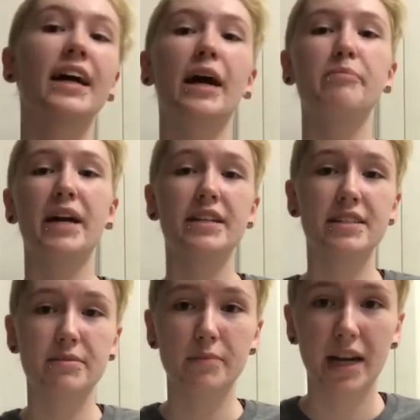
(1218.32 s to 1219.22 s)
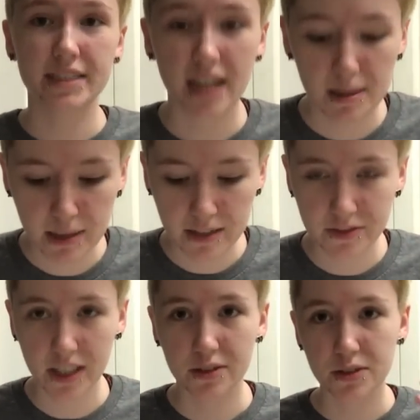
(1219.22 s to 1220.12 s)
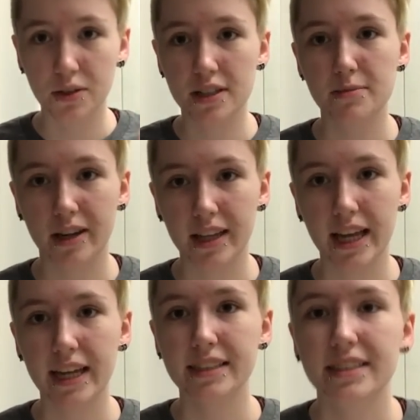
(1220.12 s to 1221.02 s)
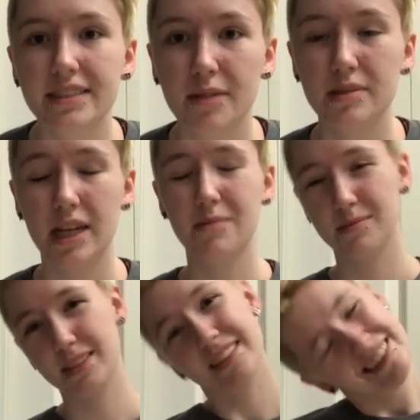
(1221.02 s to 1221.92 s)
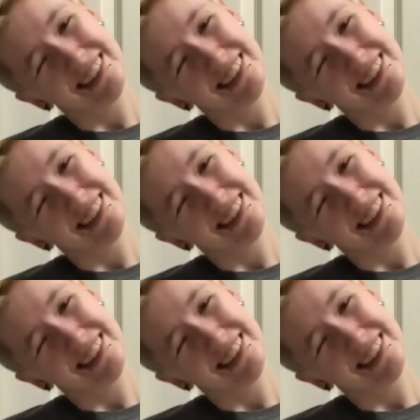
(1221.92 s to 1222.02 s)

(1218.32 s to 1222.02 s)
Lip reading: I bend my top half down towards my legs and sometimes